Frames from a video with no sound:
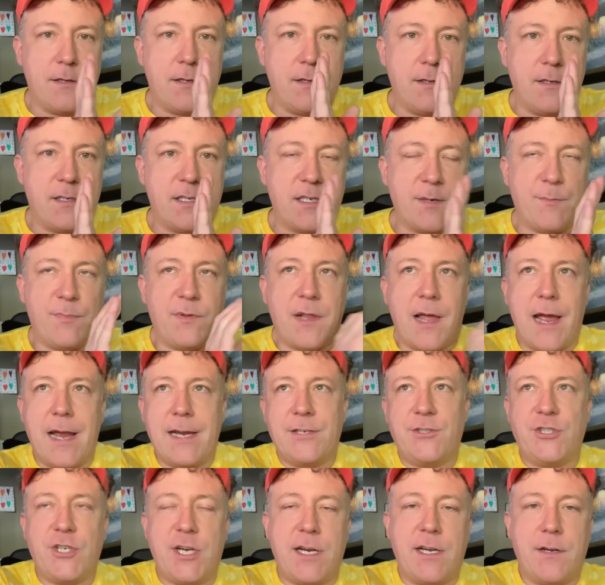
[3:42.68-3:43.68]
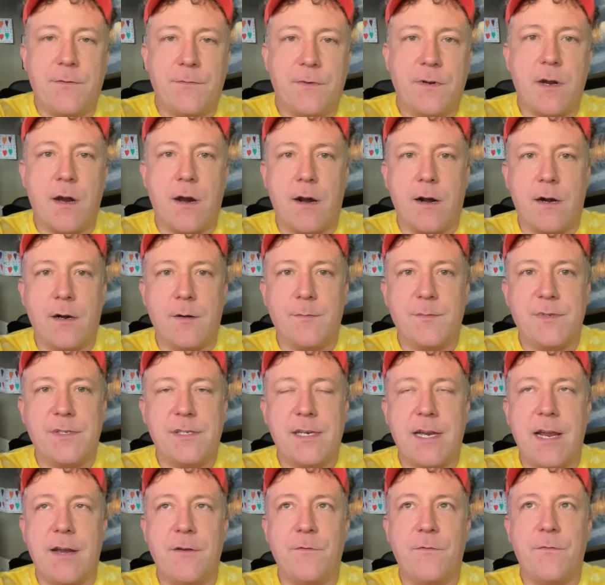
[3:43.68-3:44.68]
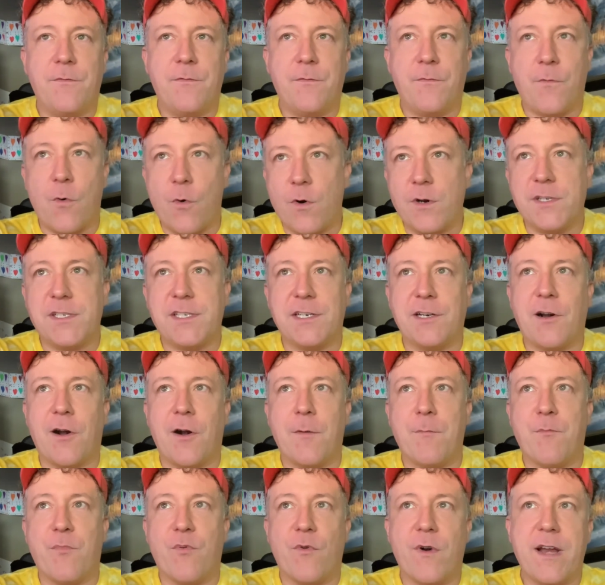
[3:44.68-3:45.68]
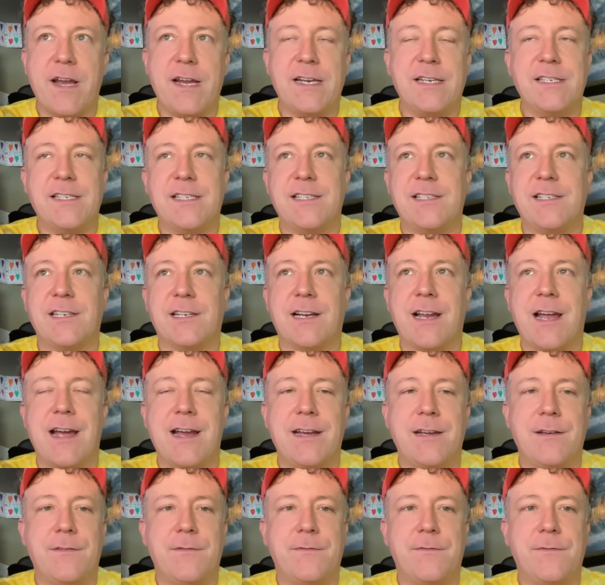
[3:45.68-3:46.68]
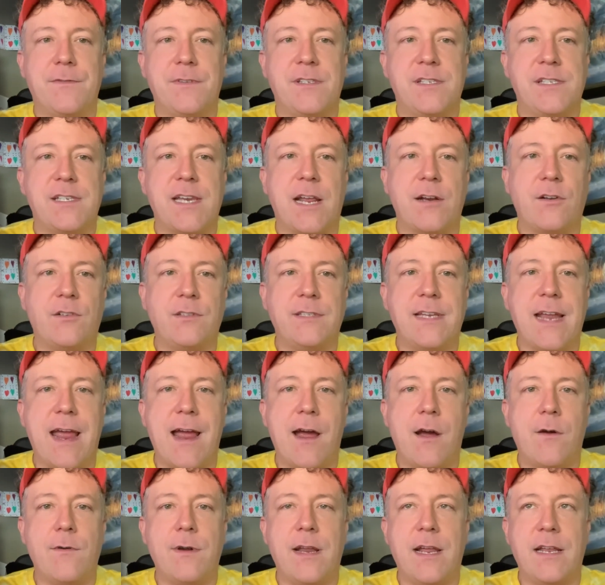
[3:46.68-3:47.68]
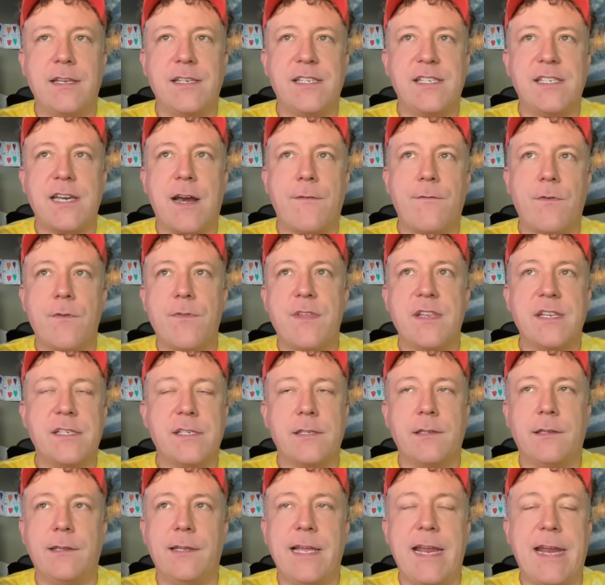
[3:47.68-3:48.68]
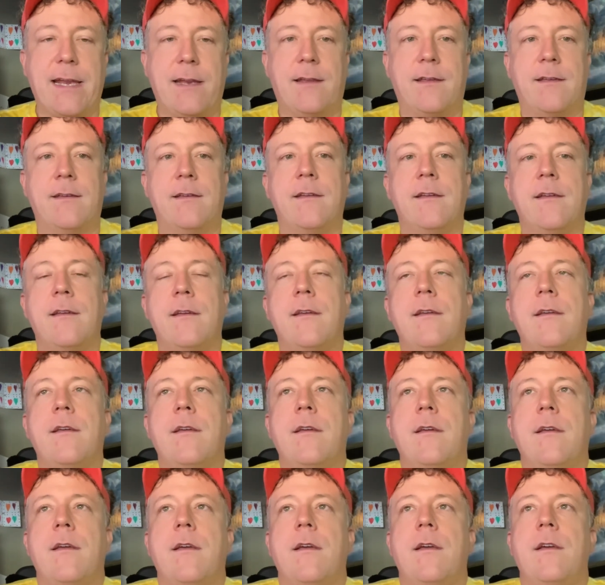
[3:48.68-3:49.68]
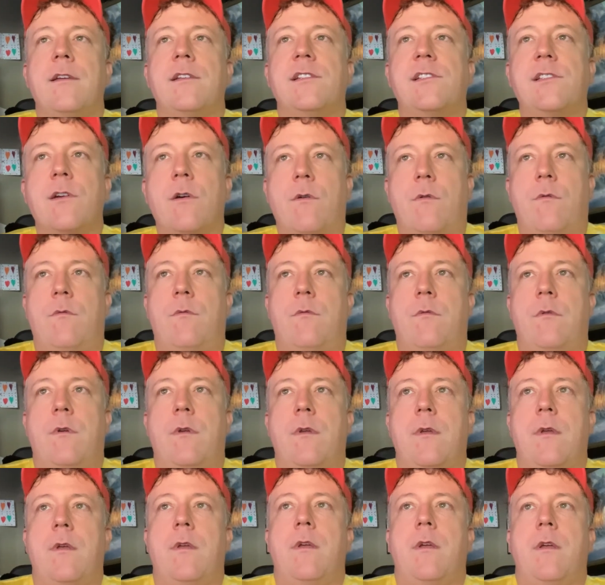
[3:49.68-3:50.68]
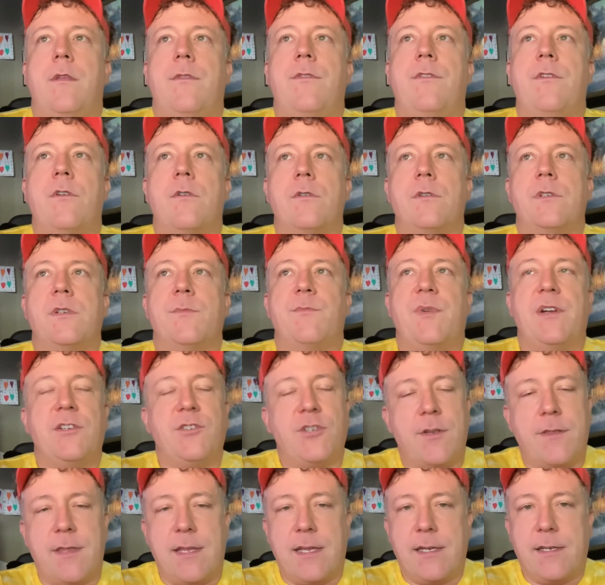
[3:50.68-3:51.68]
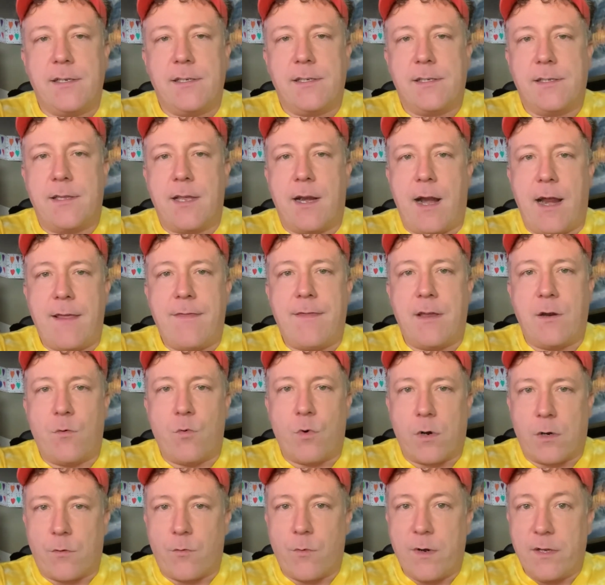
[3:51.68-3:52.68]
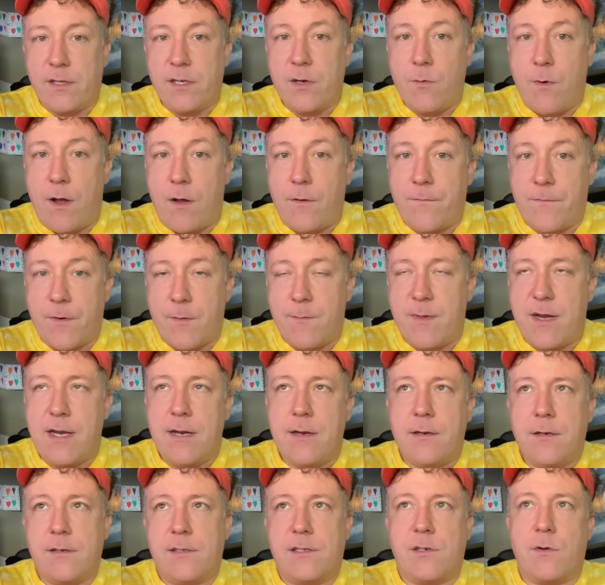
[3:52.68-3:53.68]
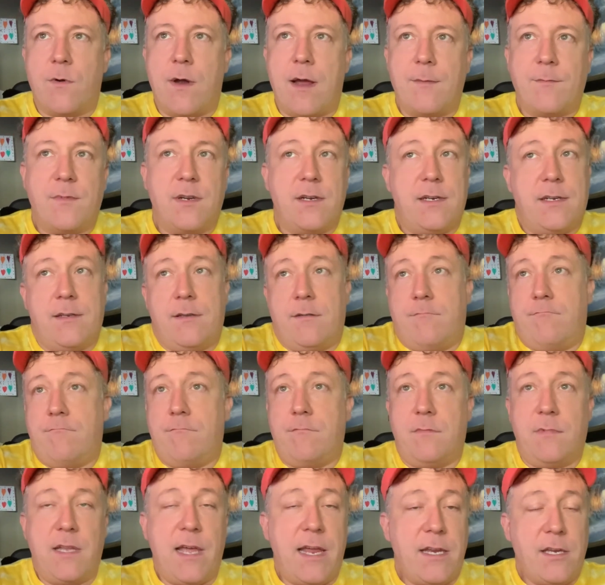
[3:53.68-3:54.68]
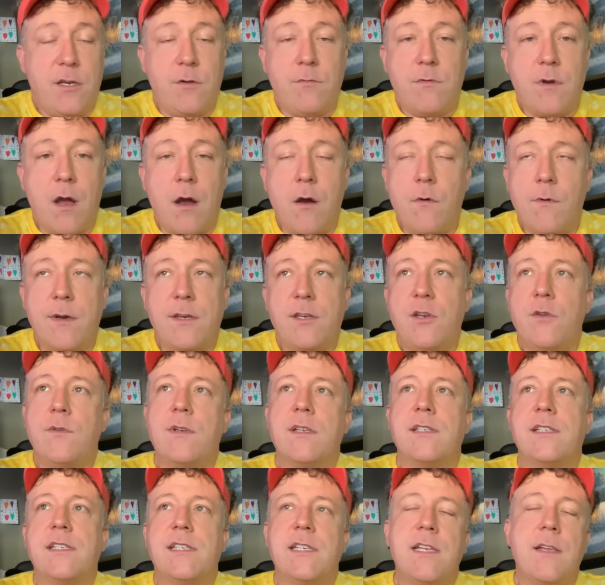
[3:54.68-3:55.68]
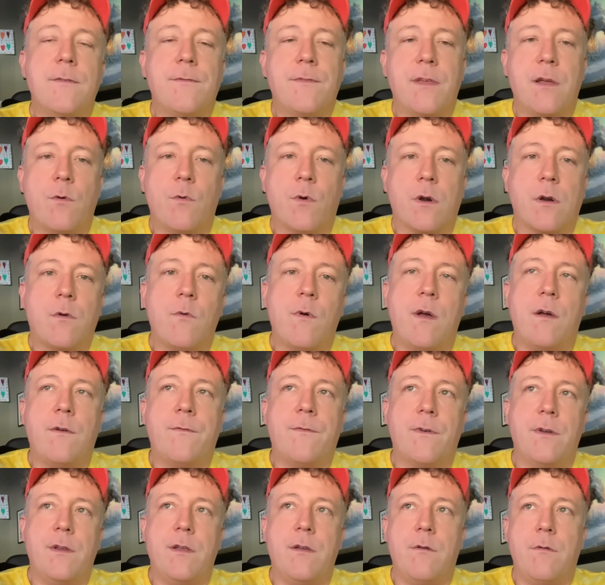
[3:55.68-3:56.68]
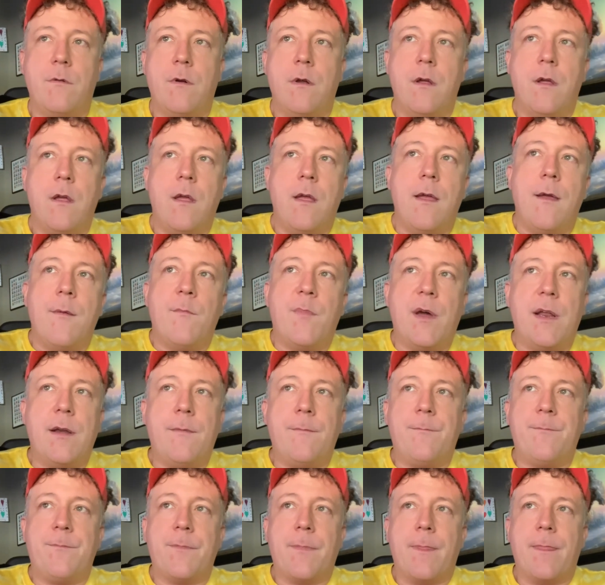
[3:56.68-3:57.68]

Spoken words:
supply chain of carbs and forcing our brains to kind of settle down and sever this link? So there's a bunch of things that I think work really well for me. So I'm going to let you know, and you can see if they work well for you. But